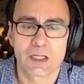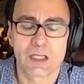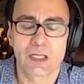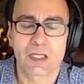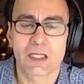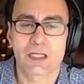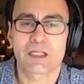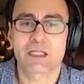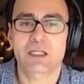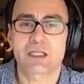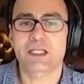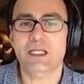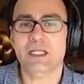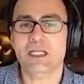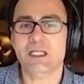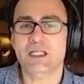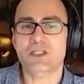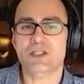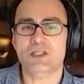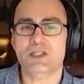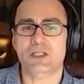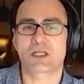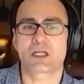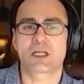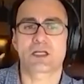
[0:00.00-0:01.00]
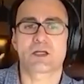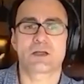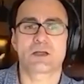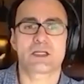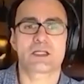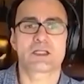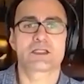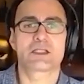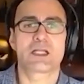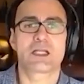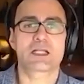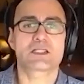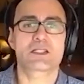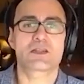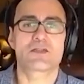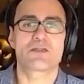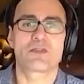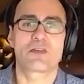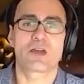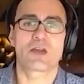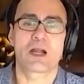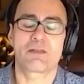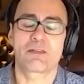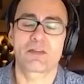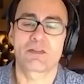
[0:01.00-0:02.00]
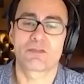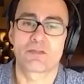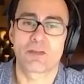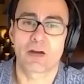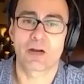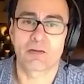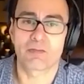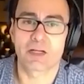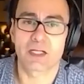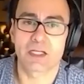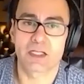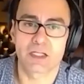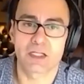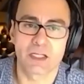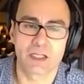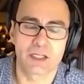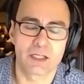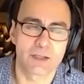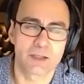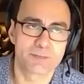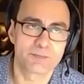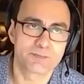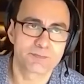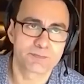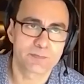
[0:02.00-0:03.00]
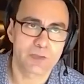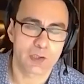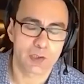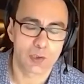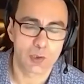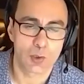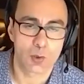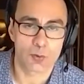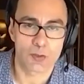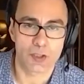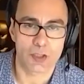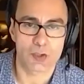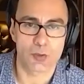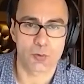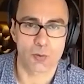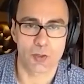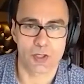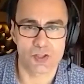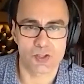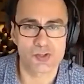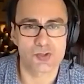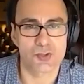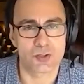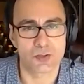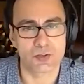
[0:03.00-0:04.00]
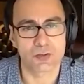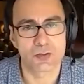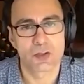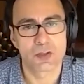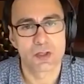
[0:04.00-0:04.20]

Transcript: The thing is, that's a very, very loaded question,